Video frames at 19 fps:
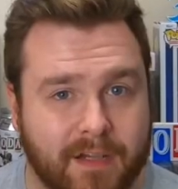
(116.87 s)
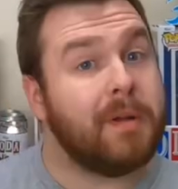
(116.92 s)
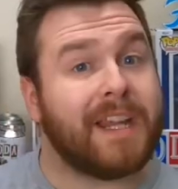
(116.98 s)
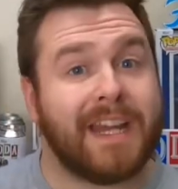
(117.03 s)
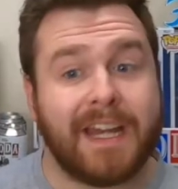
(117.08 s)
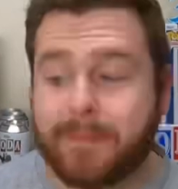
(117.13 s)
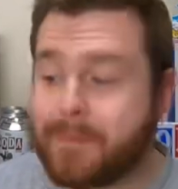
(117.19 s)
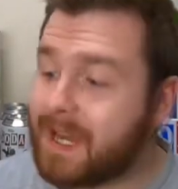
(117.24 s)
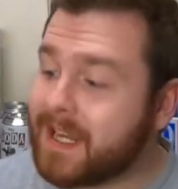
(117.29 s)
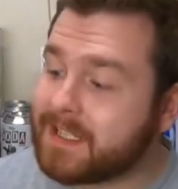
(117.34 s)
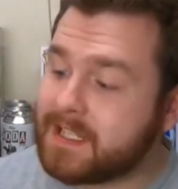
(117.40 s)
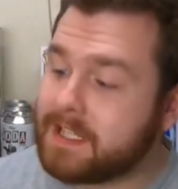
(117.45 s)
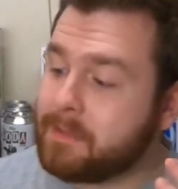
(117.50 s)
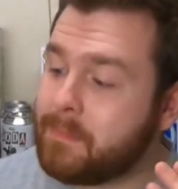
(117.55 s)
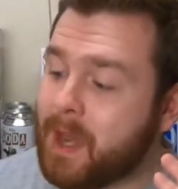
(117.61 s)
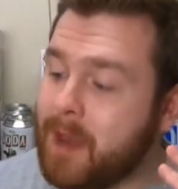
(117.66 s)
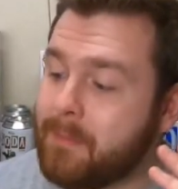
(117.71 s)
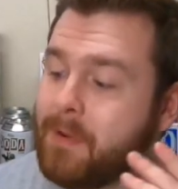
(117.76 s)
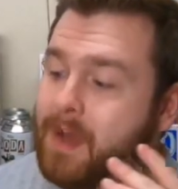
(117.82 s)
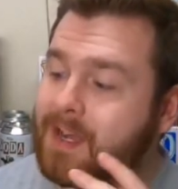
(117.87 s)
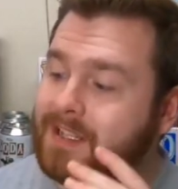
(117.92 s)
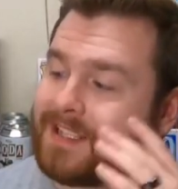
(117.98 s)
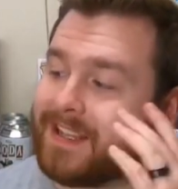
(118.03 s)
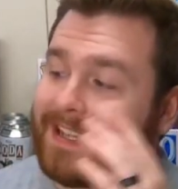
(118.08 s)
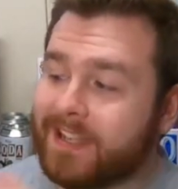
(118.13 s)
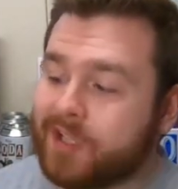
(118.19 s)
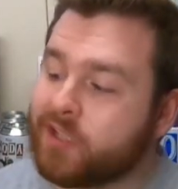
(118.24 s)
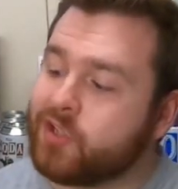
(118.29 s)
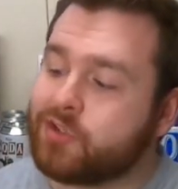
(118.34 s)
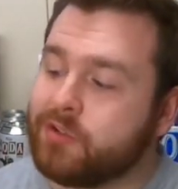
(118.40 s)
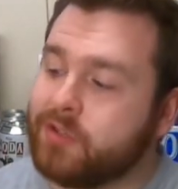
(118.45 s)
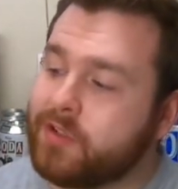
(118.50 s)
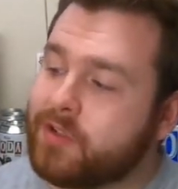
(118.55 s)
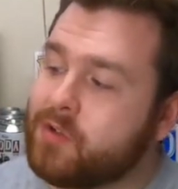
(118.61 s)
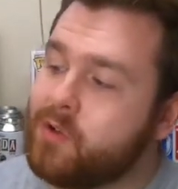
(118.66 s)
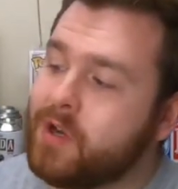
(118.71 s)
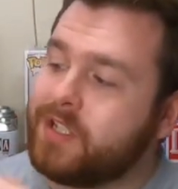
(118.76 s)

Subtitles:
But getting back to the pop box, I think it looks really cool.